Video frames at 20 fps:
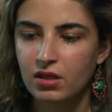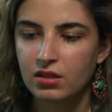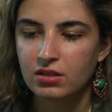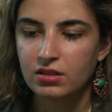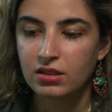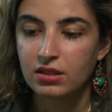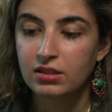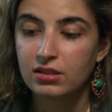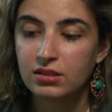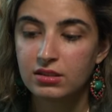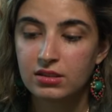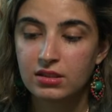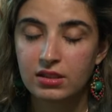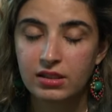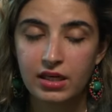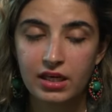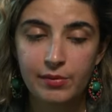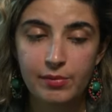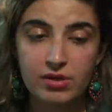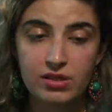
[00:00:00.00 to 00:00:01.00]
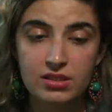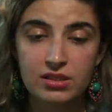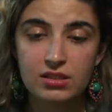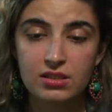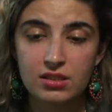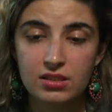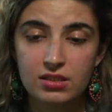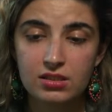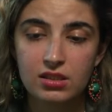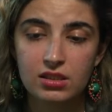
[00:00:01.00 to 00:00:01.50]
it, the game isn't
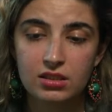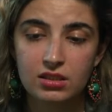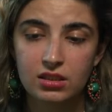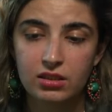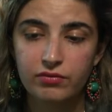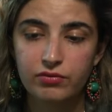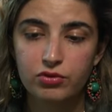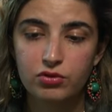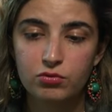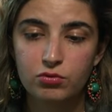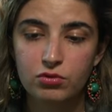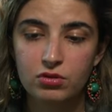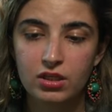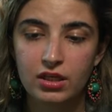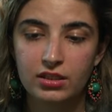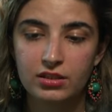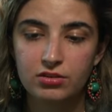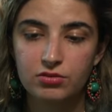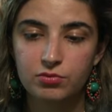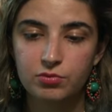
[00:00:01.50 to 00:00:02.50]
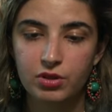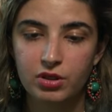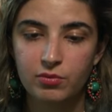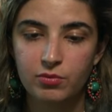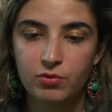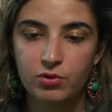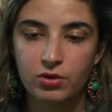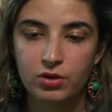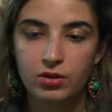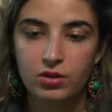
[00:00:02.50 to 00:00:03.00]
a study if you would like to pay
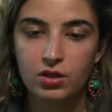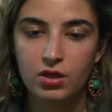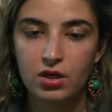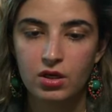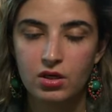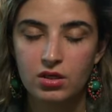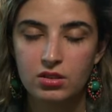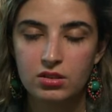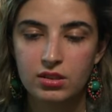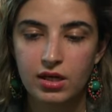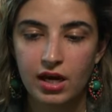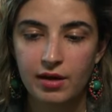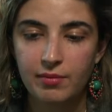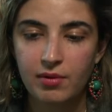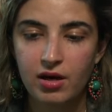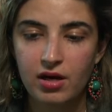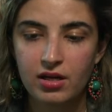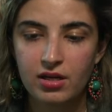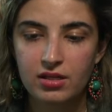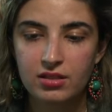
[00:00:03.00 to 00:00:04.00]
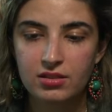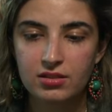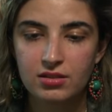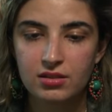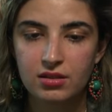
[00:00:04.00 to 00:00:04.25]
more time on it.